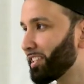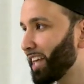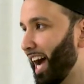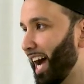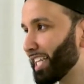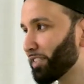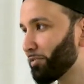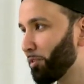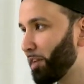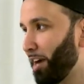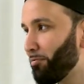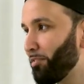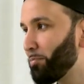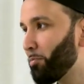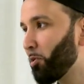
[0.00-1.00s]
to ask for
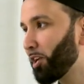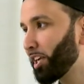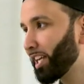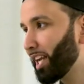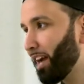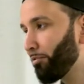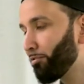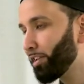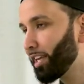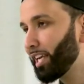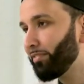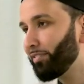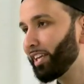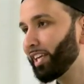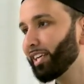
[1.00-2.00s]
every morning and every
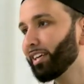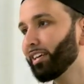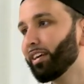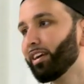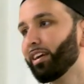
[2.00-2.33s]
evening.